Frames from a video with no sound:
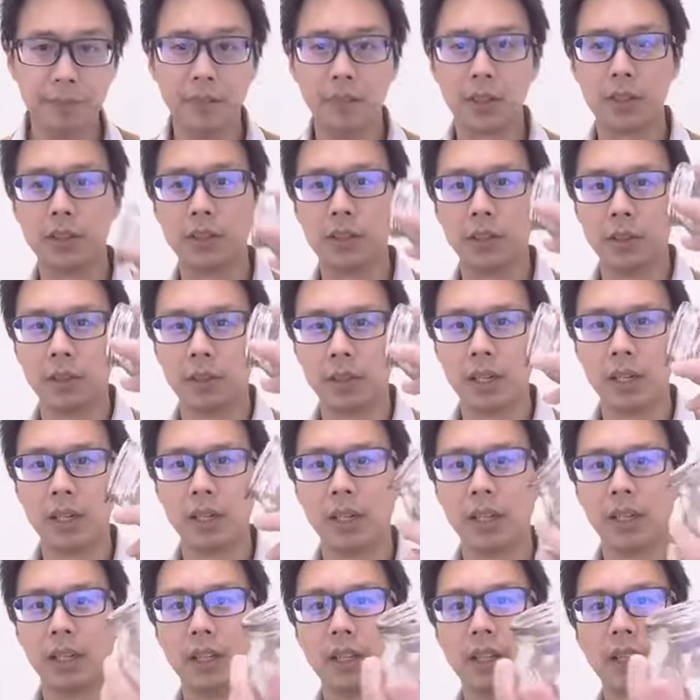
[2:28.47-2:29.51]
So kind of
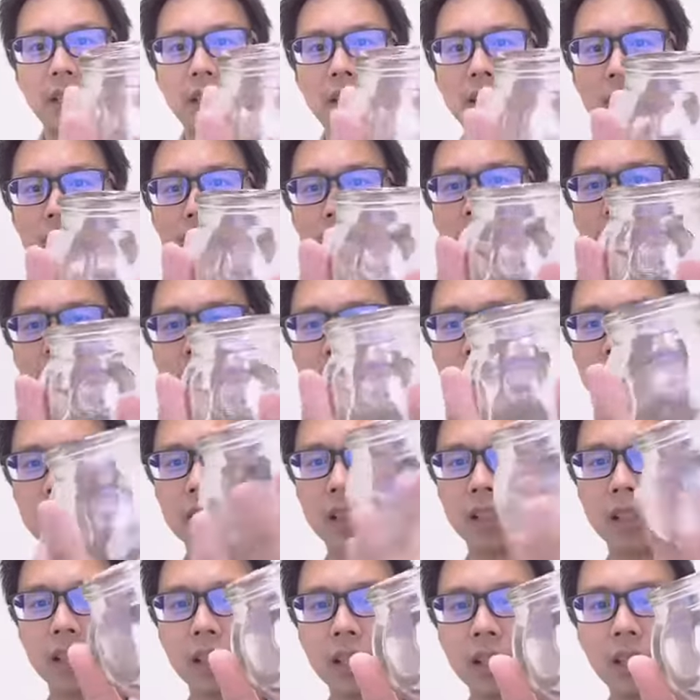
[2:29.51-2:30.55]
like this. This is
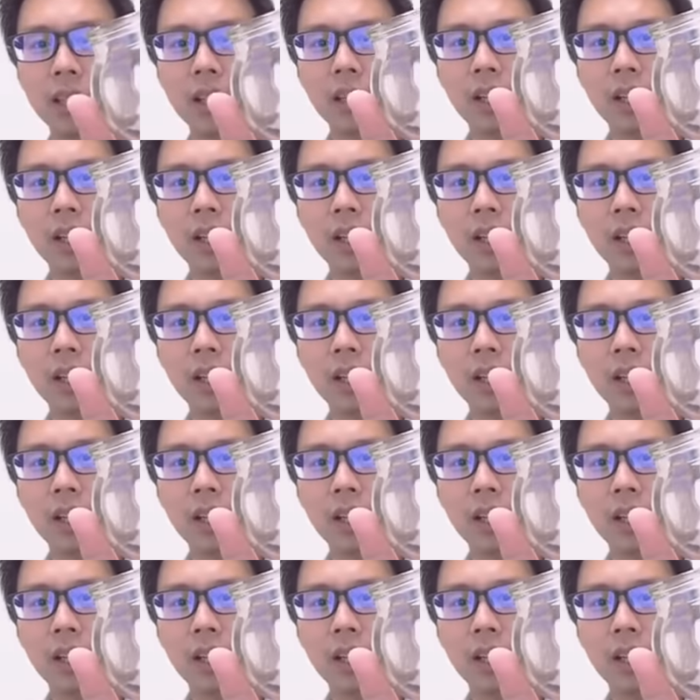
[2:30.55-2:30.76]
a